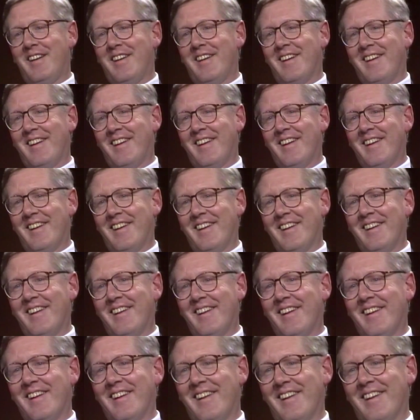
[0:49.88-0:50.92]
He wants to
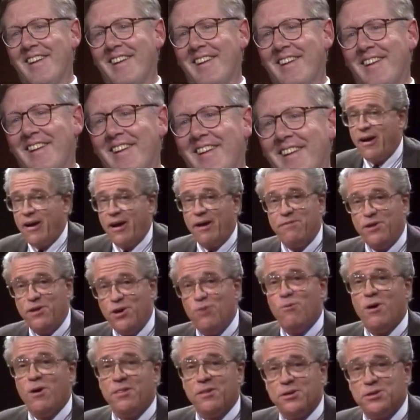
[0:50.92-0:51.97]
know, if
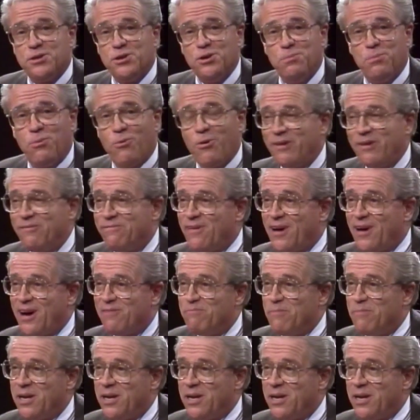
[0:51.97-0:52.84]
you win the $2.5